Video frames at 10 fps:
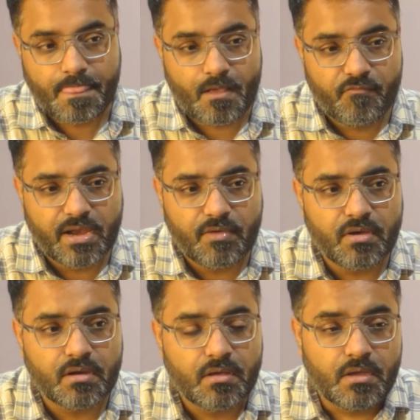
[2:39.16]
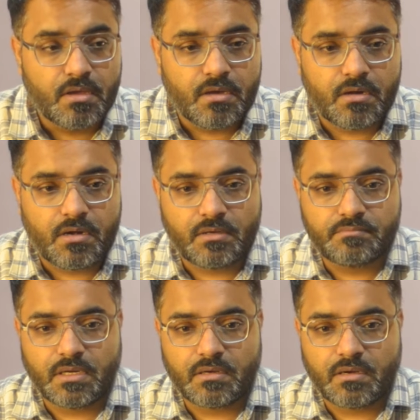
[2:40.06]
whenever
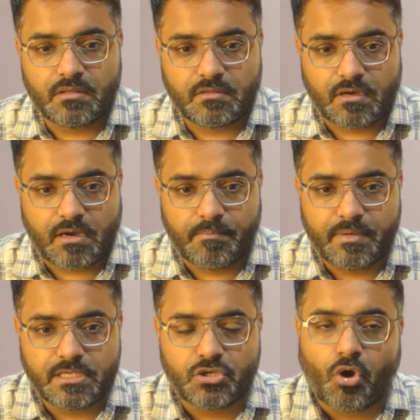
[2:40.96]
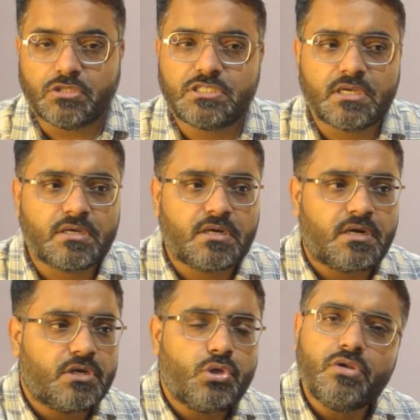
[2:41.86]
a company is launching
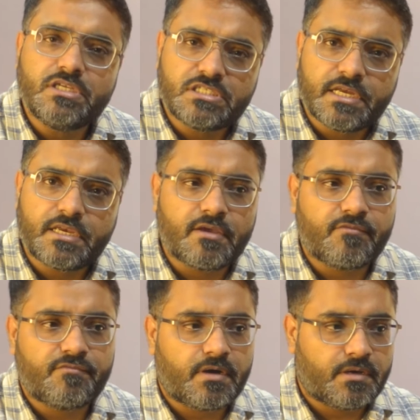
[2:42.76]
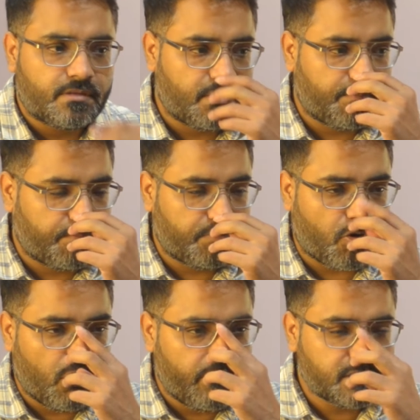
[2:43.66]
a new initiative, they
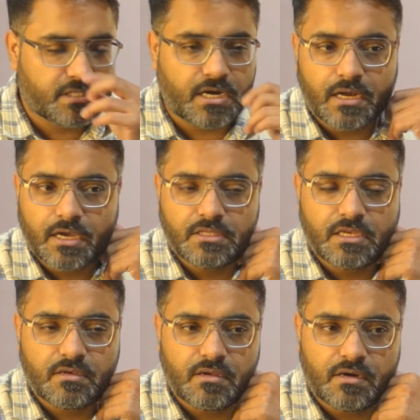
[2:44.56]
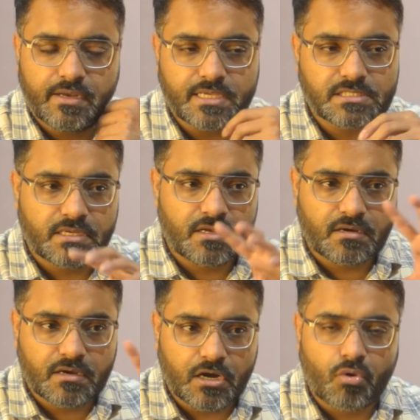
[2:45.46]
always conduct a test in a
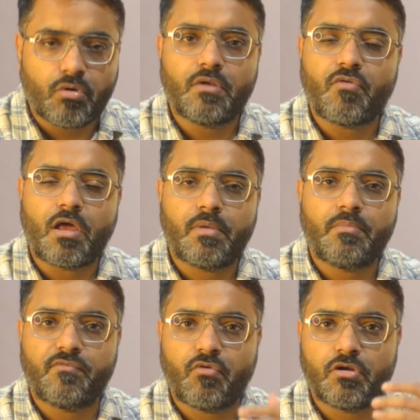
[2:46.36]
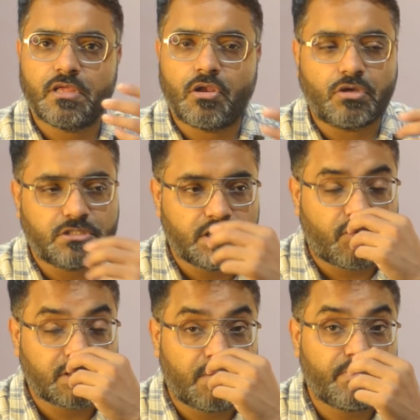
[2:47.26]
control environment before they launch it.
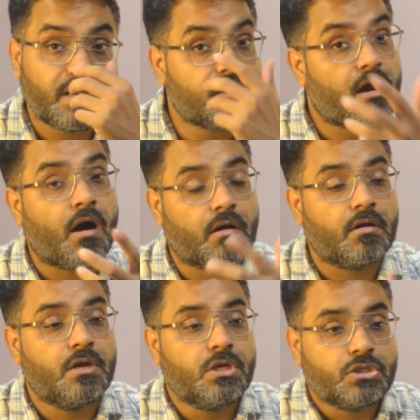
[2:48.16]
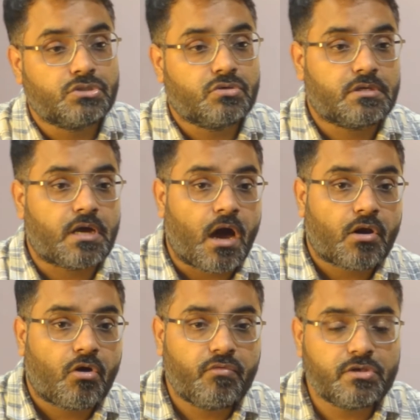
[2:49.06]
For example, a car. So car
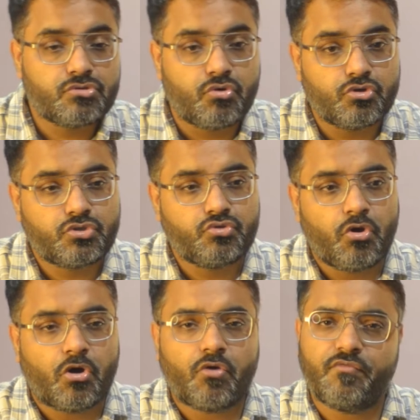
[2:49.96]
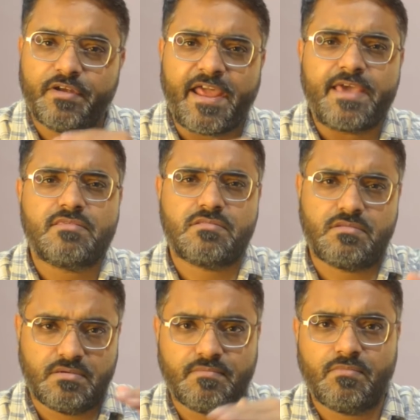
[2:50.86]
always goes through a lot of
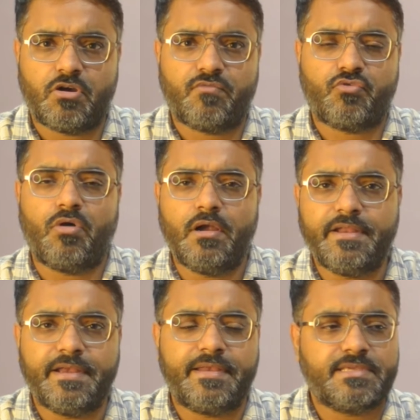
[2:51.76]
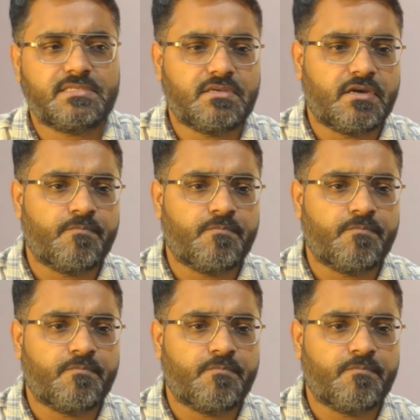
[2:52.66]
tests, a lot of quality test,